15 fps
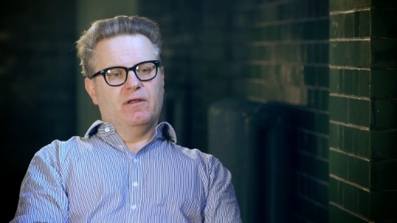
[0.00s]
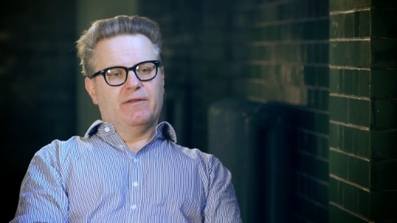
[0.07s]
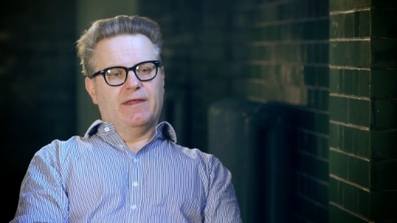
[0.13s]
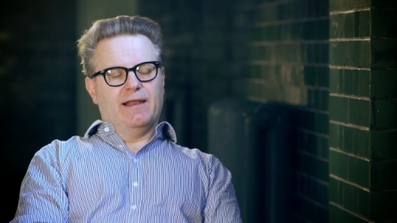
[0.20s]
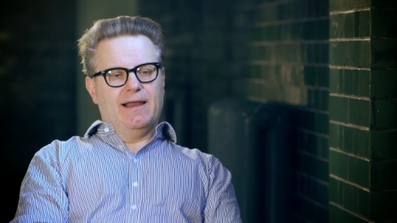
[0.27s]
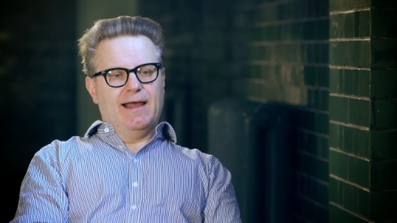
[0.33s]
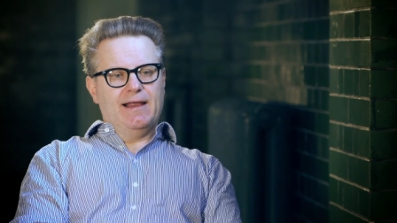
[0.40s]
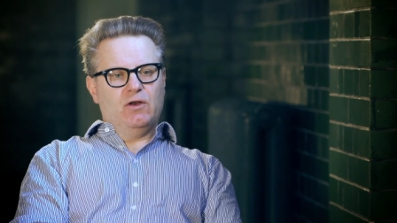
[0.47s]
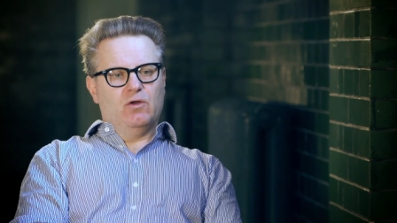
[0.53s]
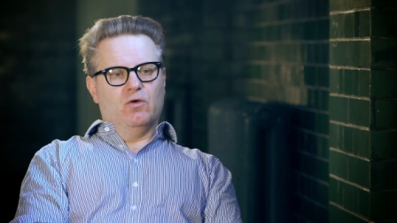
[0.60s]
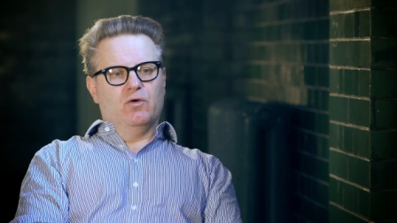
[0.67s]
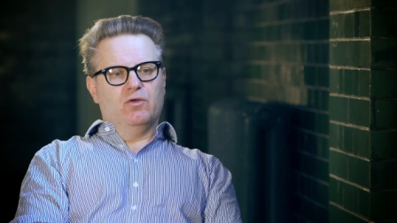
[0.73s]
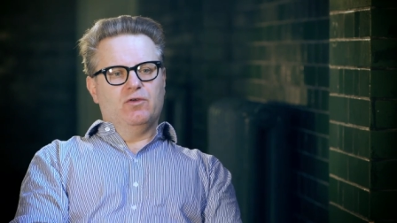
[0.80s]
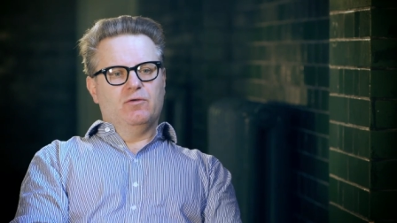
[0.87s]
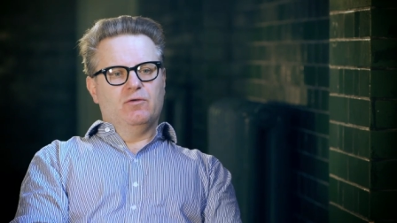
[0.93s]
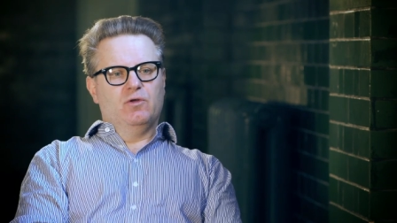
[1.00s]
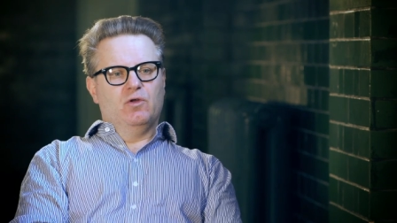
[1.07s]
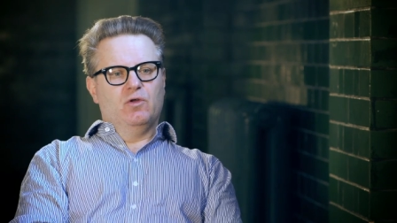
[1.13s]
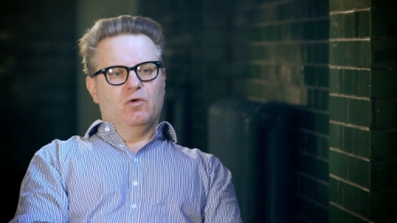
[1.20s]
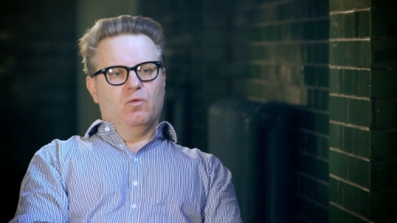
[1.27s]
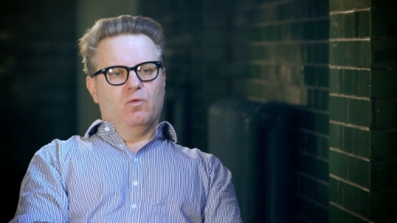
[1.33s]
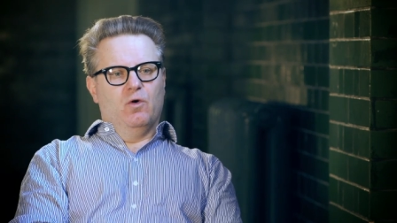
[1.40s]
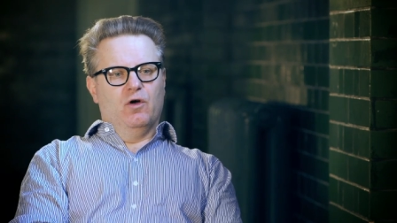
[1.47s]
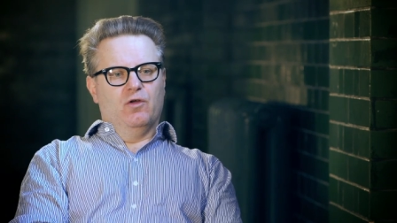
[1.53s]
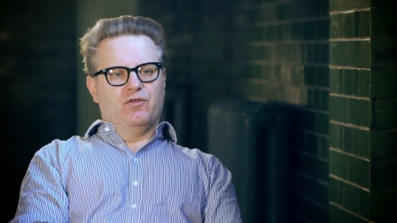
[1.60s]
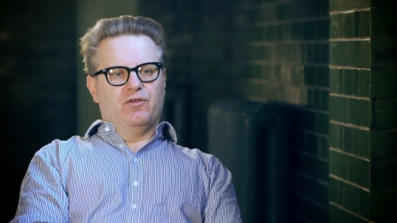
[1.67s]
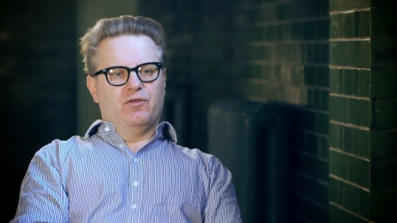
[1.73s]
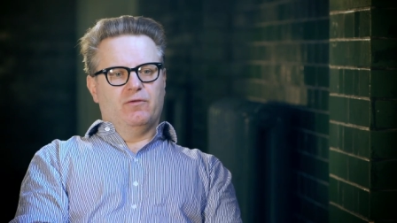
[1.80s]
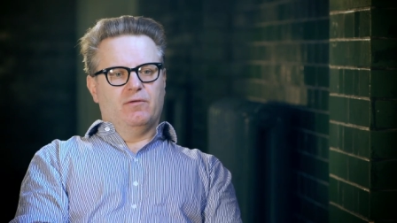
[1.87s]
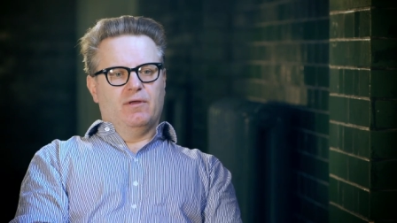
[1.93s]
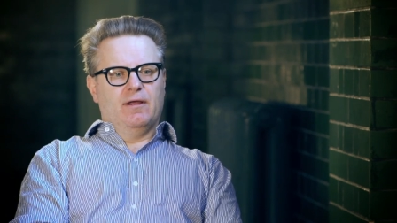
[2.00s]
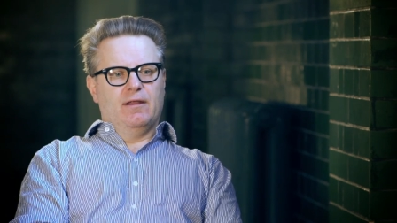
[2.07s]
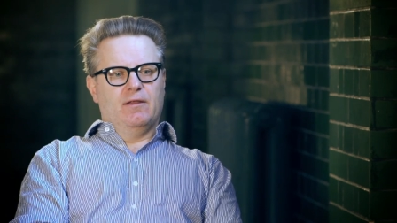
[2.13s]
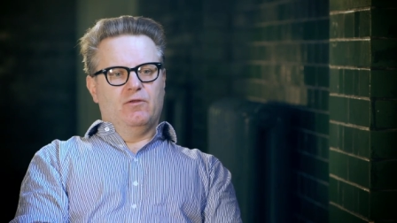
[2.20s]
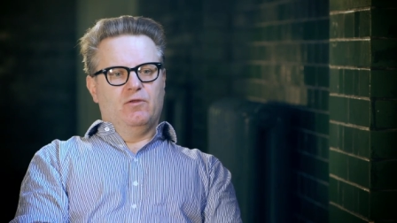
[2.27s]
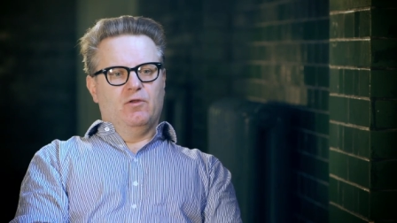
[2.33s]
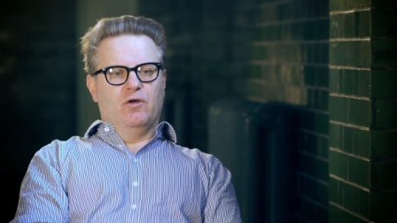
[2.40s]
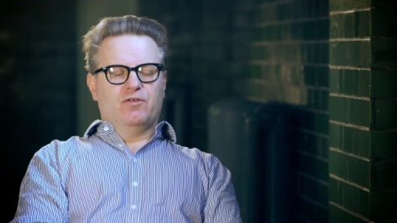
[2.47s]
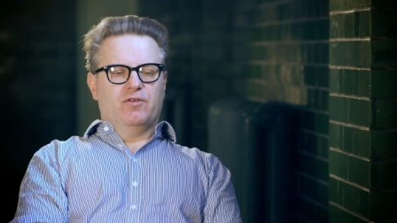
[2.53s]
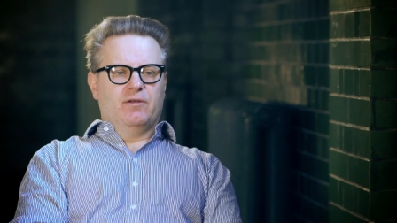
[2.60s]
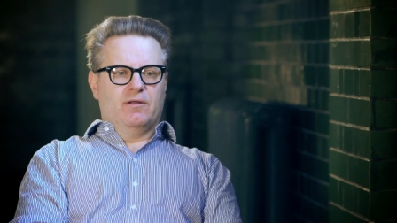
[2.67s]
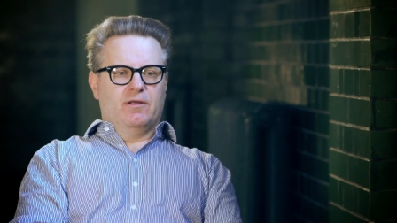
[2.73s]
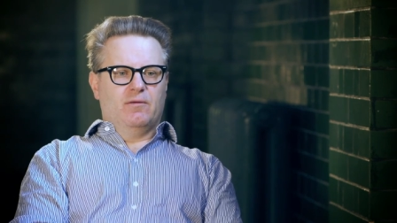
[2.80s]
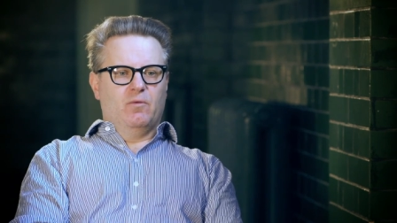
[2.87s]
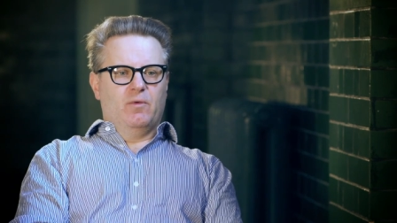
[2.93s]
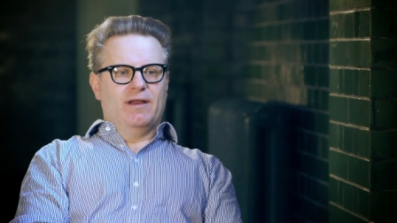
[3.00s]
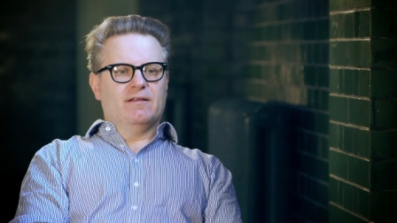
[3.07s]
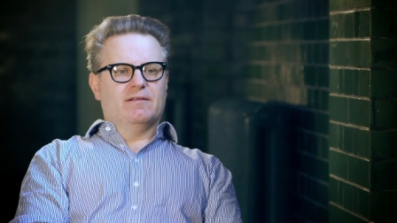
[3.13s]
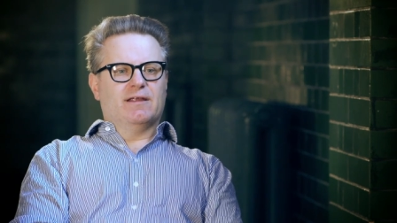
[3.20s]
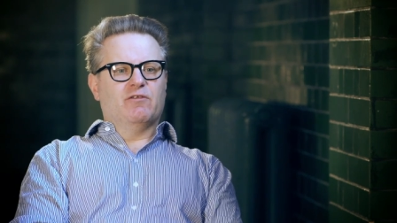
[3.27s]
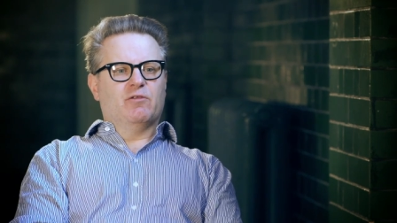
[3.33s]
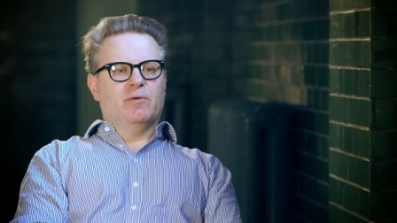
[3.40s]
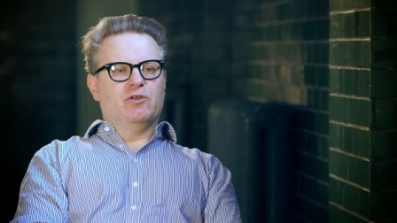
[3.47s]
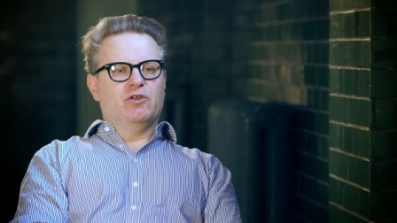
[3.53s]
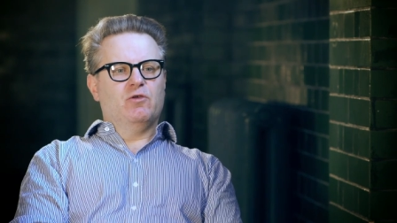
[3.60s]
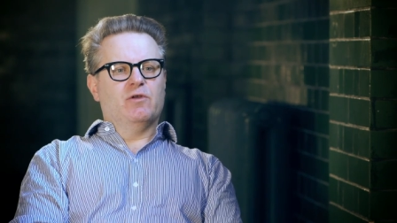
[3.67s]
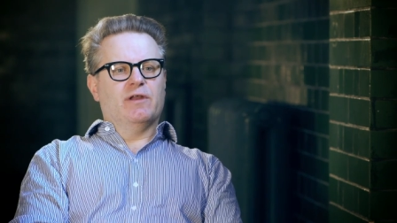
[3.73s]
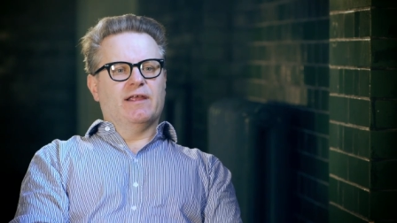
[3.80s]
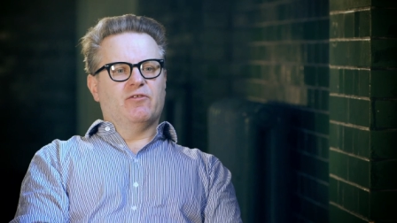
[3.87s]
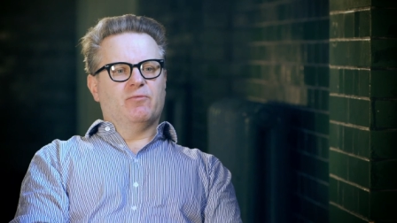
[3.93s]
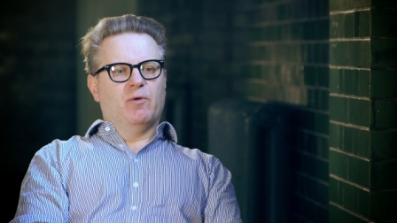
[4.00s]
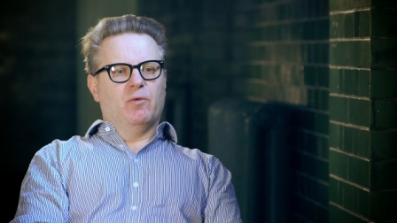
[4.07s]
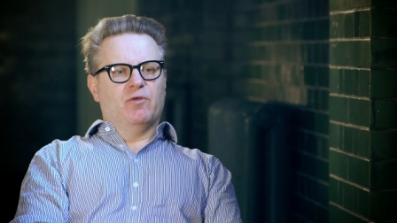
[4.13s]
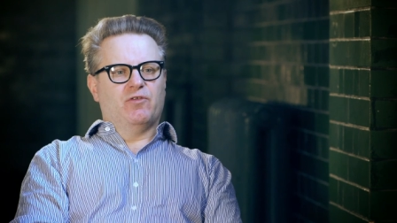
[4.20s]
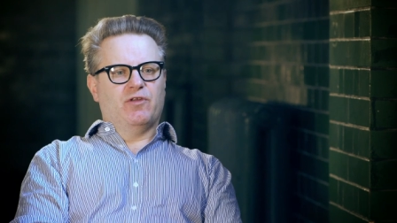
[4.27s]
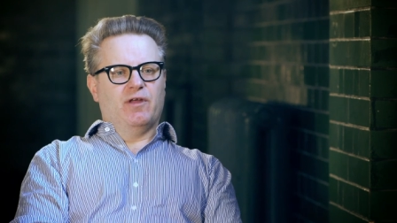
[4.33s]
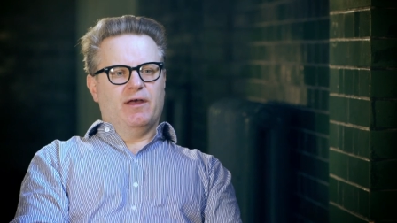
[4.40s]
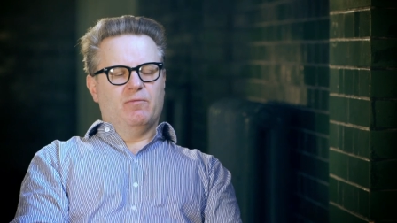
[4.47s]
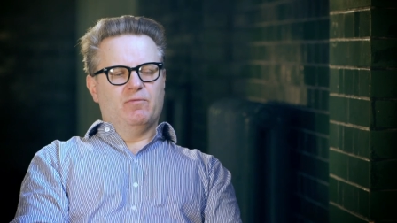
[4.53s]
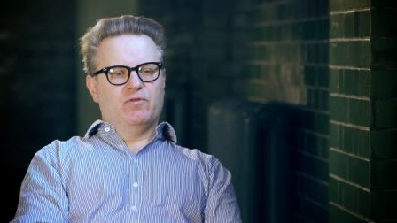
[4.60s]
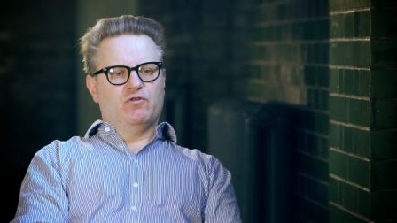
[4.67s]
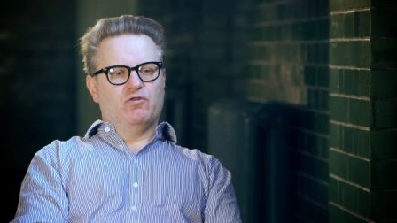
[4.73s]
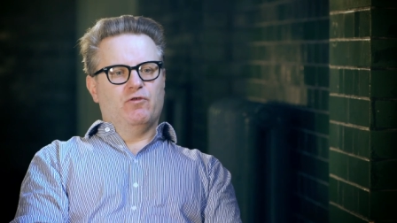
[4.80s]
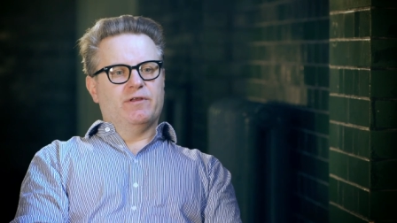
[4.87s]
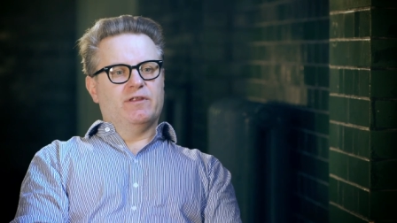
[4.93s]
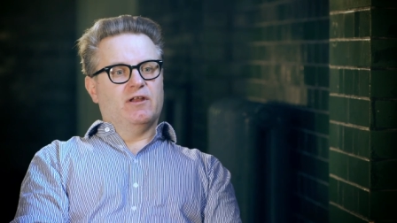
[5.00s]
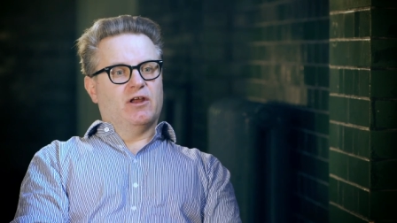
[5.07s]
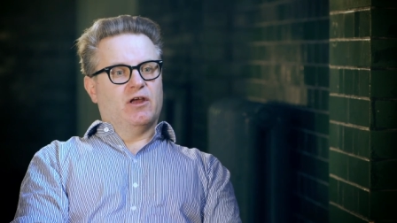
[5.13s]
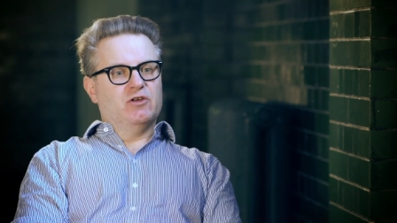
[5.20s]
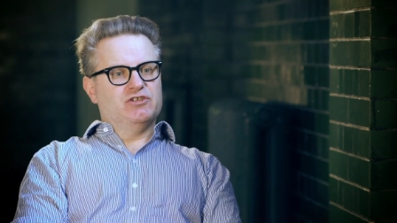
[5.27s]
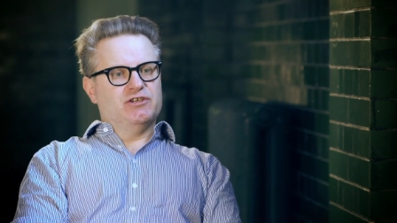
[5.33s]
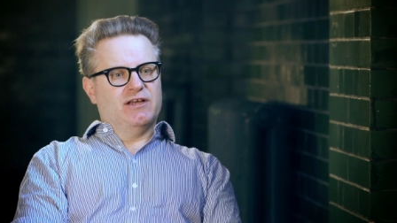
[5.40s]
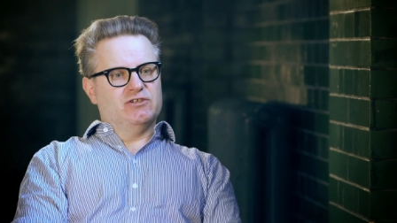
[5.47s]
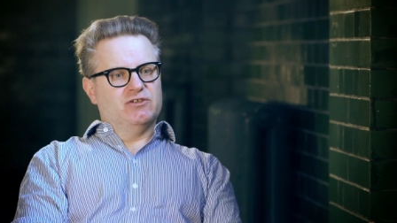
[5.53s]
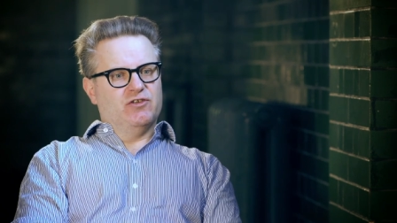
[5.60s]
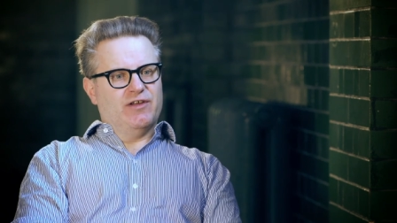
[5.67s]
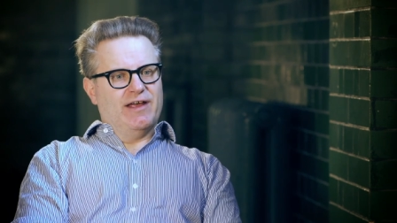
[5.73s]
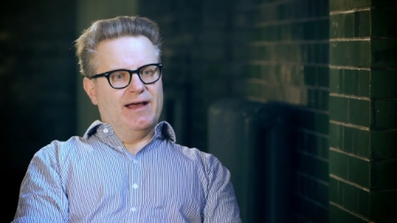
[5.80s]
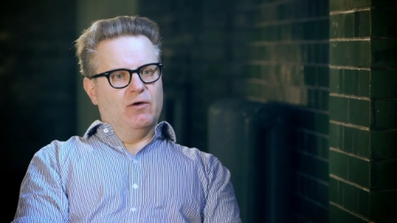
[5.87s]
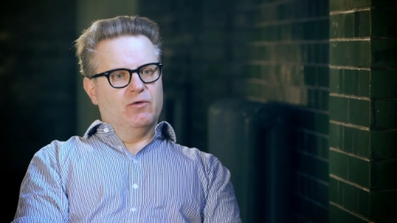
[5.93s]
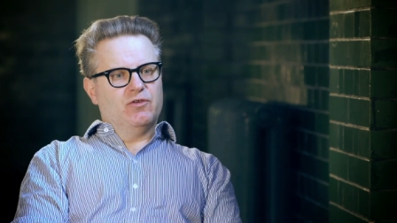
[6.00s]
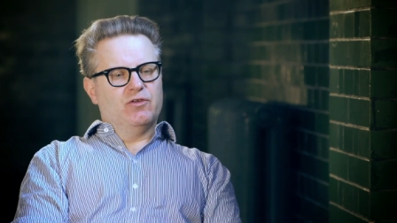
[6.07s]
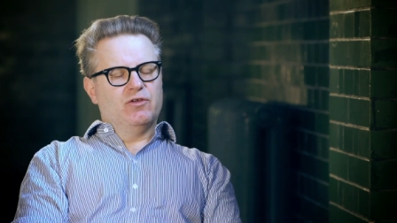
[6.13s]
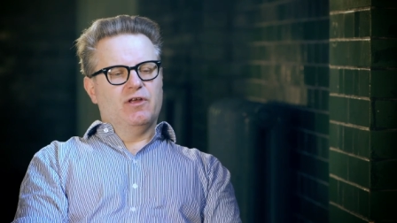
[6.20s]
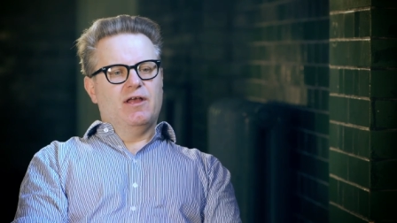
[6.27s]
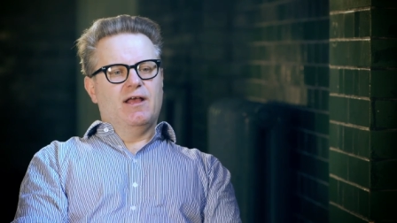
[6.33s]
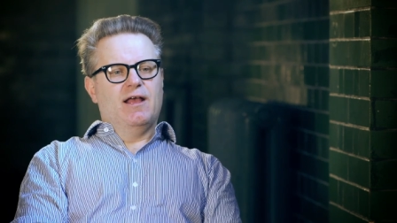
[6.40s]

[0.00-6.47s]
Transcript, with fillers: Their landlord was not willing to give them a new lease, but was um, drawing the negotiations out.